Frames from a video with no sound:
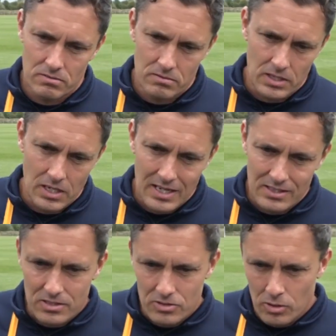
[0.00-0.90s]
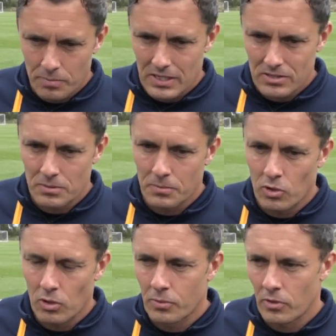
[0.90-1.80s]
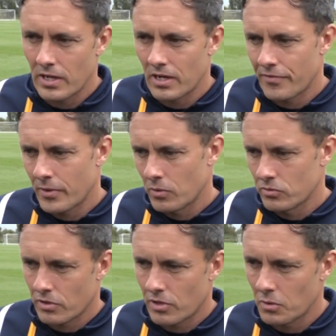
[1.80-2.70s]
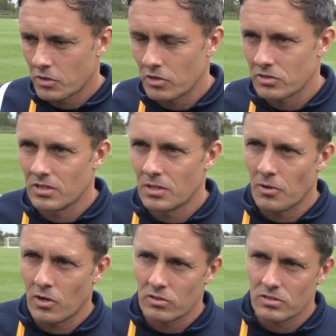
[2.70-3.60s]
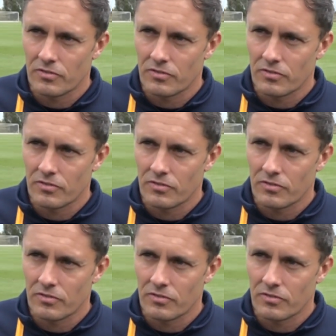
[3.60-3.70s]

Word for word: they like to sort of pass the ball, but then if they want to throw across in the box,